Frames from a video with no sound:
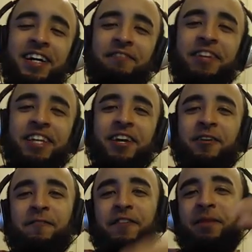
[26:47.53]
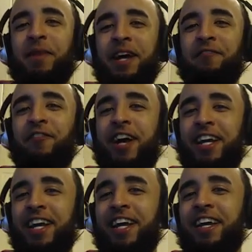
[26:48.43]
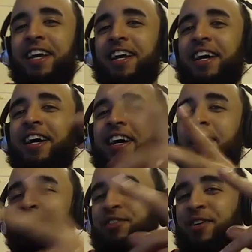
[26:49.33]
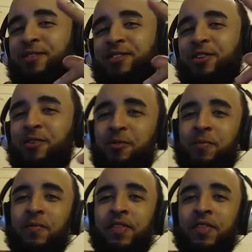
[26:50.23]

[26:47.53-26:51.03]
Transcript: video, Feedback Friday, episode 2.